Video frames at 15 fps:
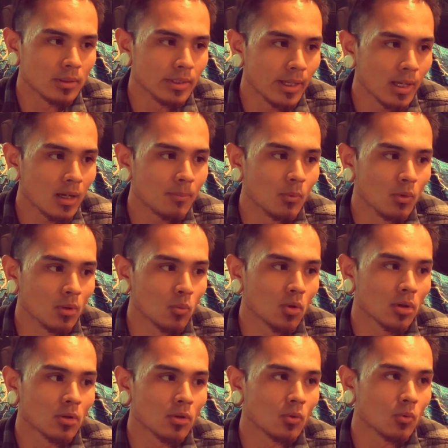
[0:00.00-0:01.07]
Yeah, but will it
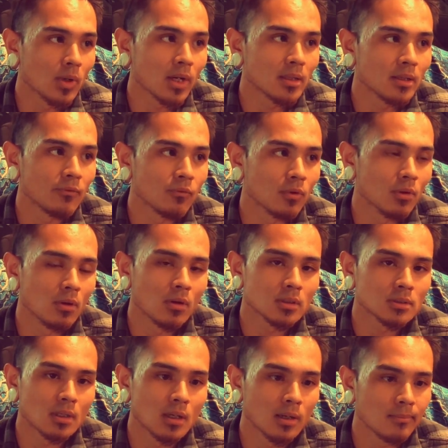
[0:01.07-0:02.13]
work correctly for a long
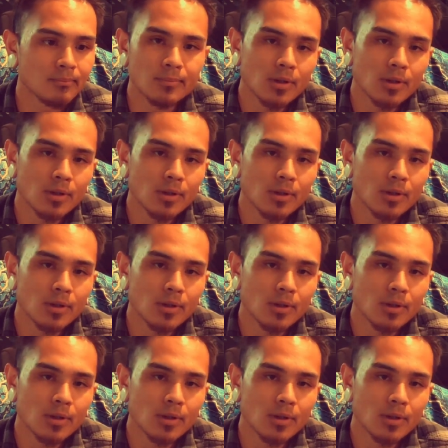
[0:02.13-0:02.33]
time?